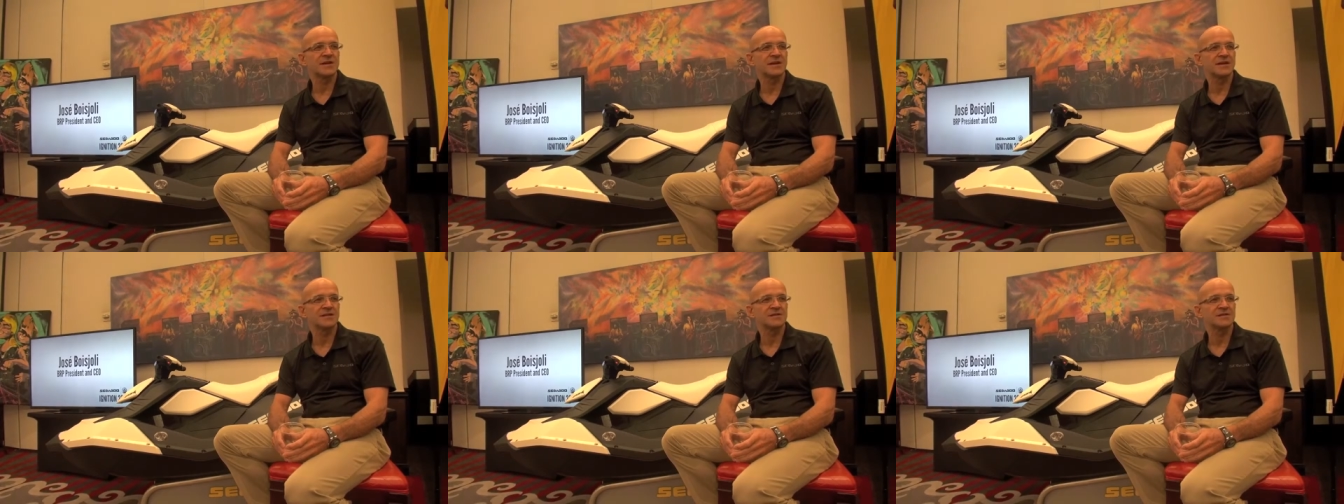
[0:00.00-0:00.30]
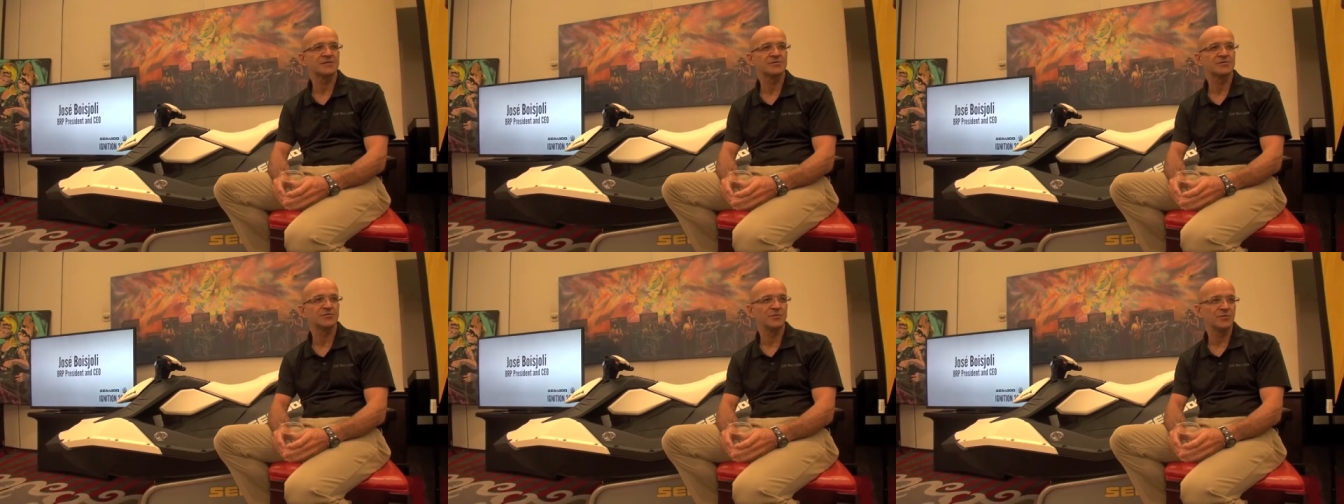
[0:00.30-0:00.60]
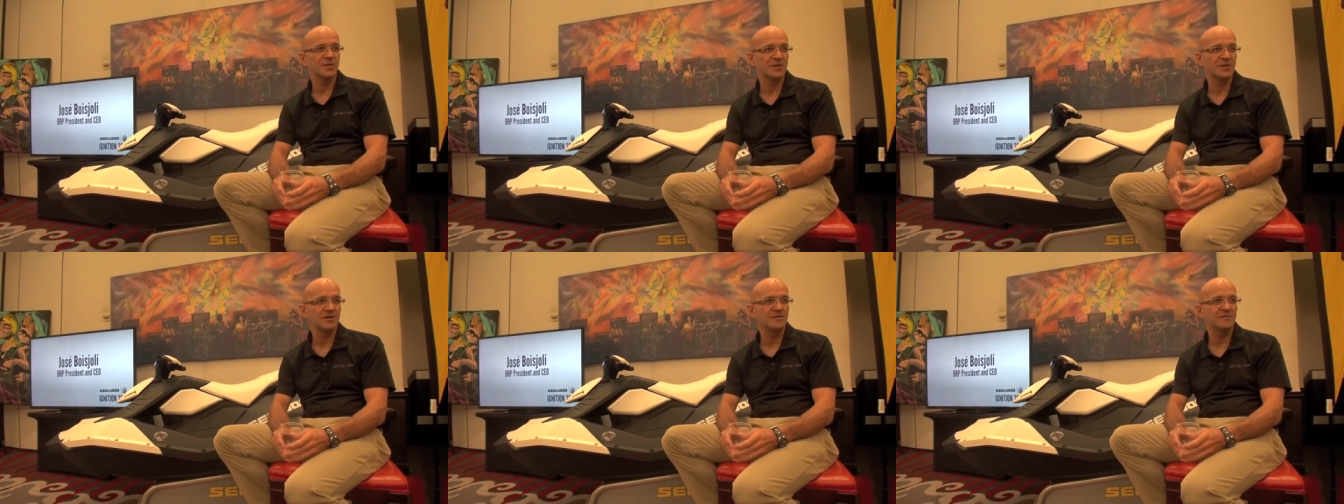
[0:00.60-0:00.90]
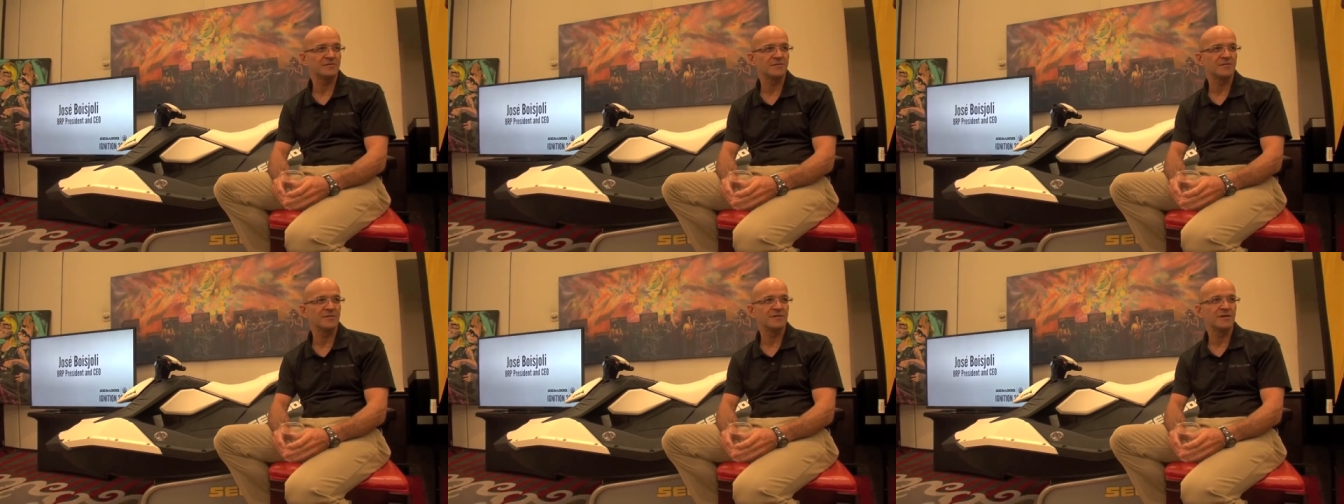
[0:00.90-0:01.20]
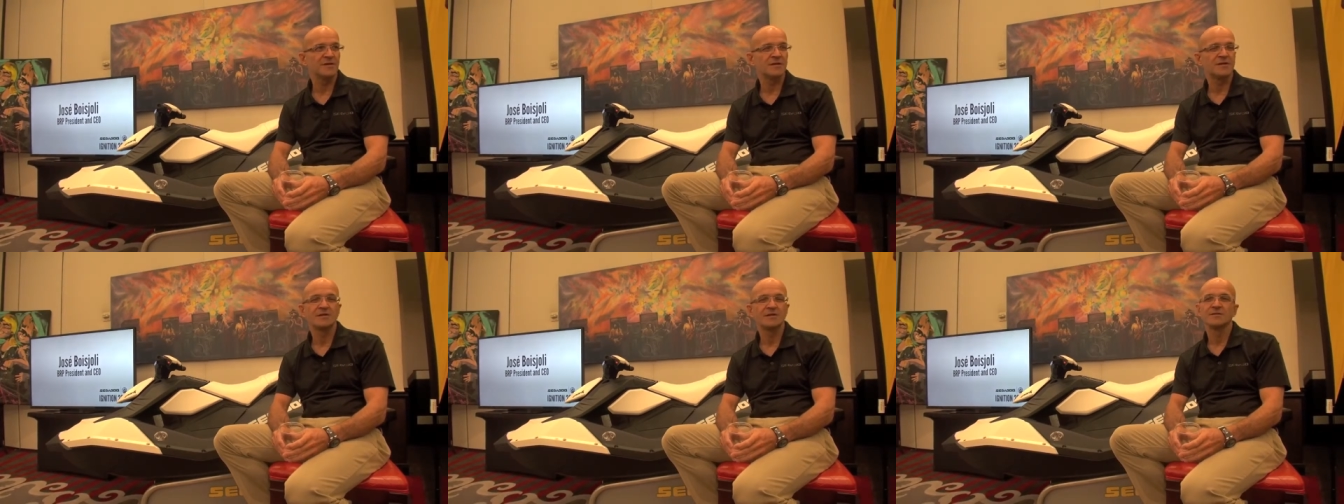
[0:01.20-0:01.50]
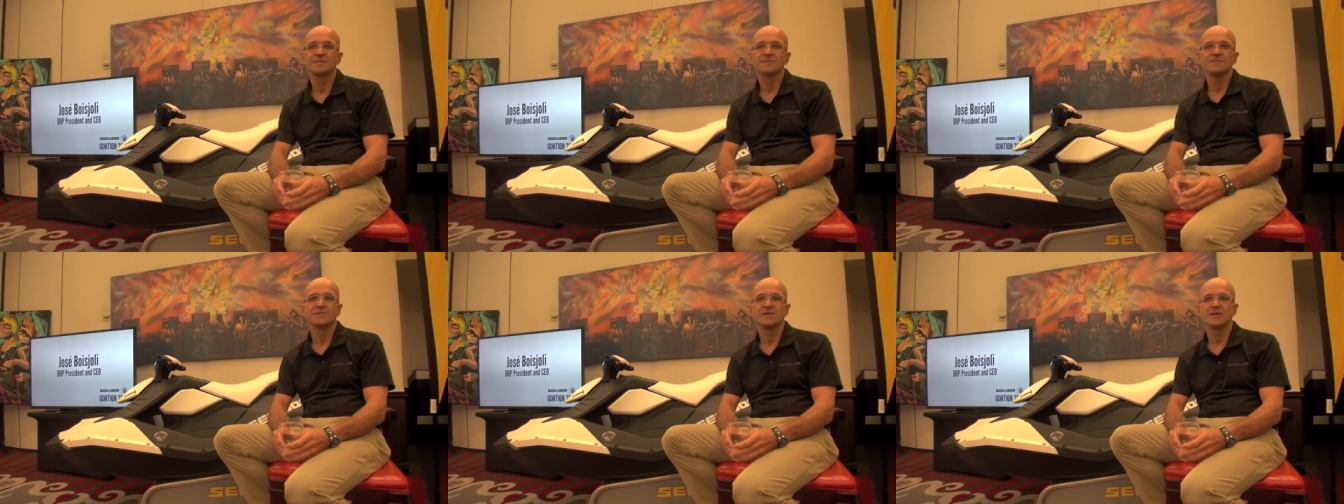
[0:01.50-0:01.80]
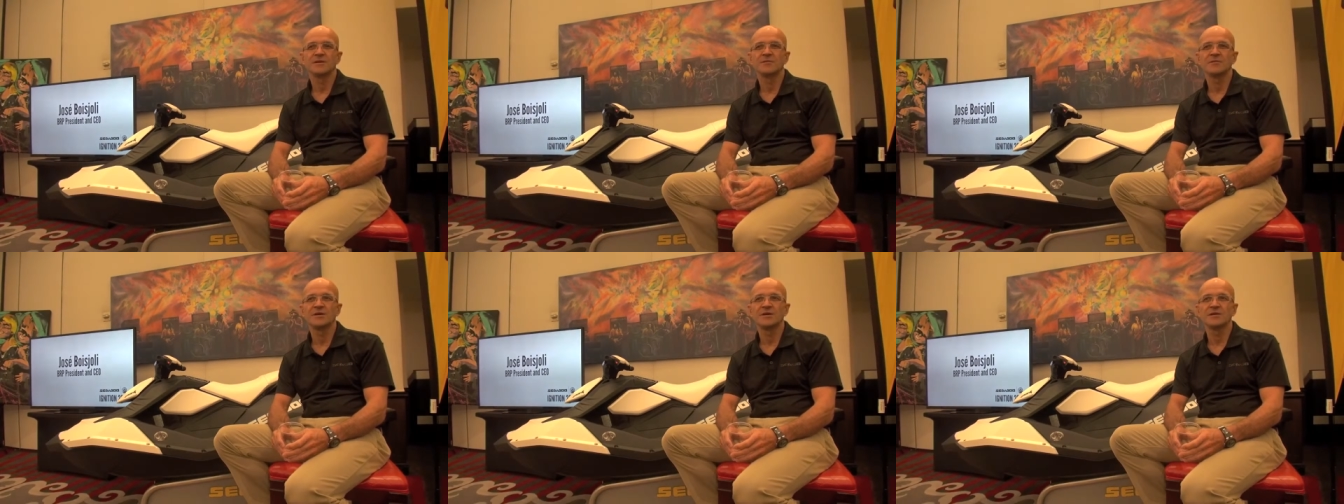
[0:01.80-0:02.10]
as we believe,
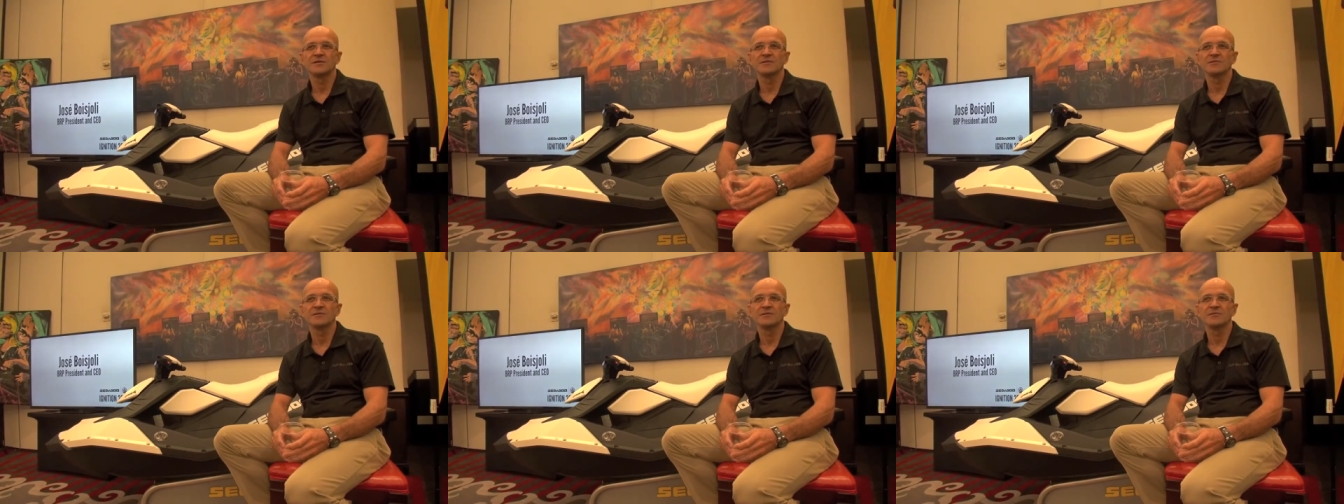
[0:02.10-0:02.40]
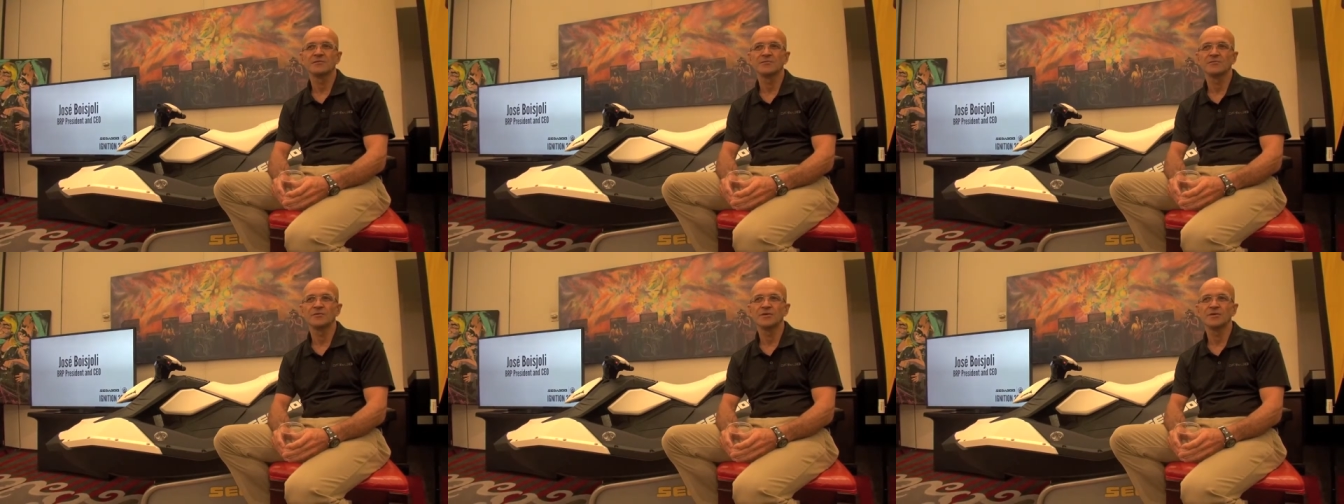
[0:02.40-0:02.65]
I mean,